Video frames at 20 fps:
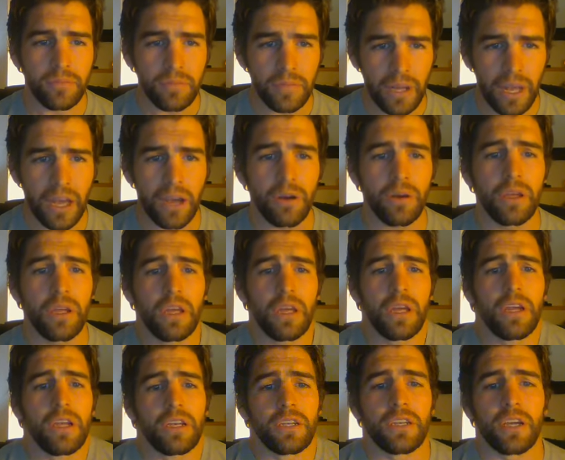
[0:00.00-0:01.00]
Now,
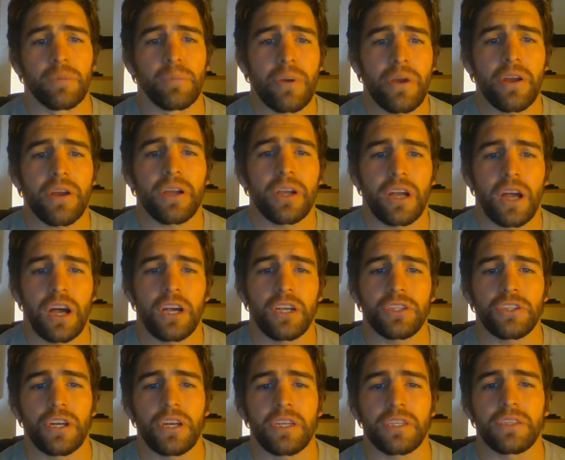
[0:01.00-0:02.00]
to compare and
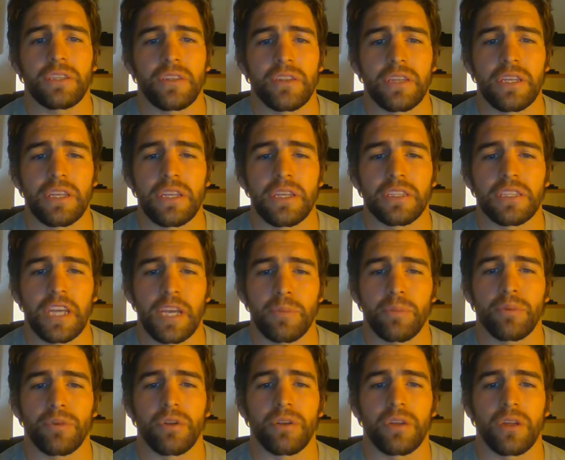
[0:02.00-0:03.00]
contrast the
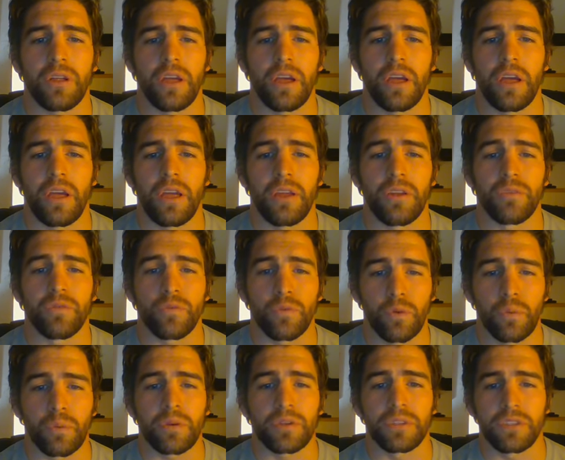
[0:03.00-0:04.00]
sample
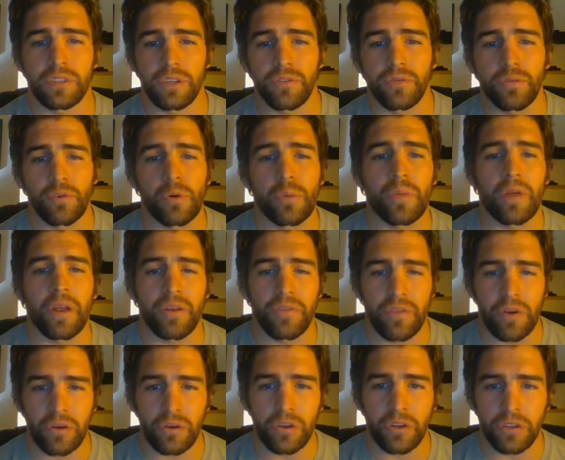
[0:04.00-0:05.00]
informed consent form that I
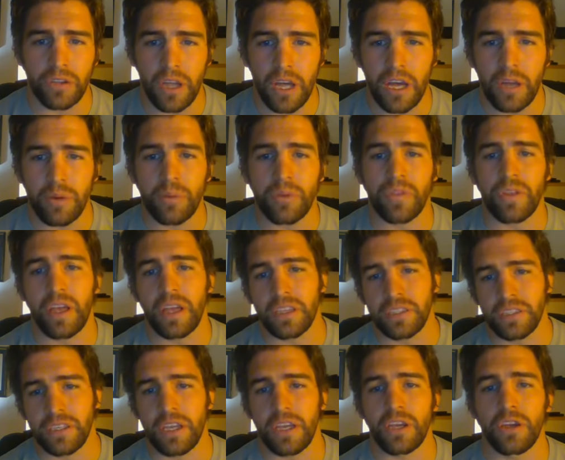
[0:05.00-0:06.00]
found online with the
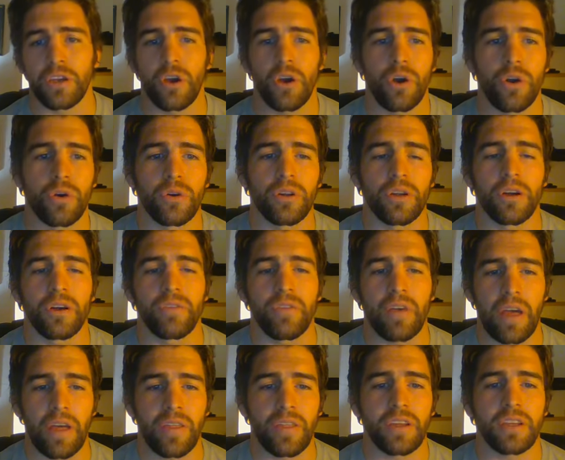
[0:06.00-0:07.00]
ACA Code of
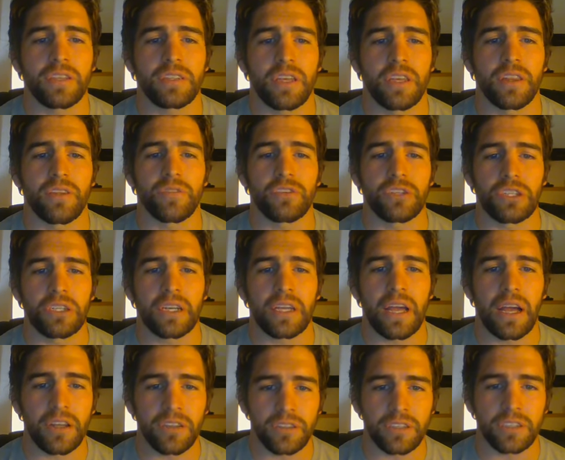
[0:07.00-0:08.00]
Ethics and the Virginia
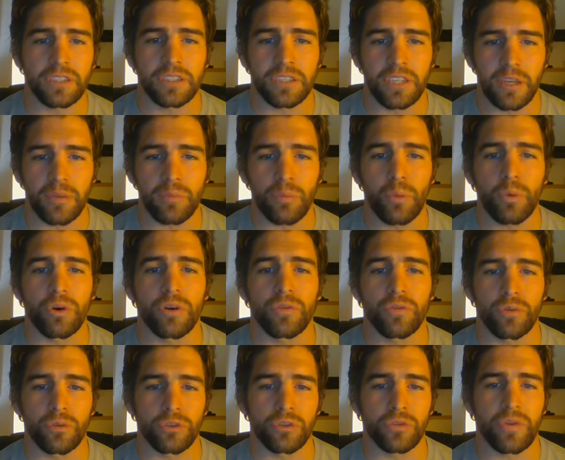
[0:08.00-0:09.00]
Counseling State Board of
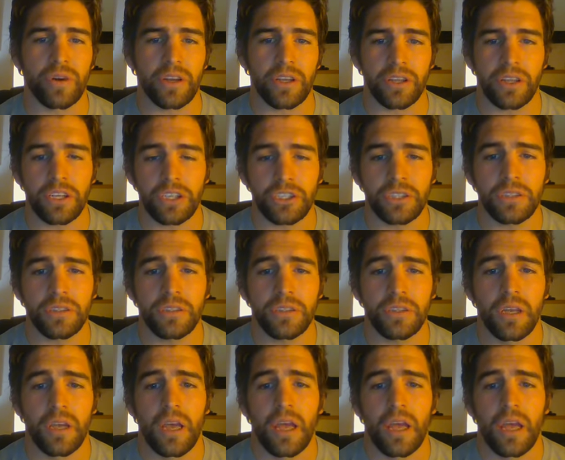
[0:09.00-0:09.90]
Rules and Regulations,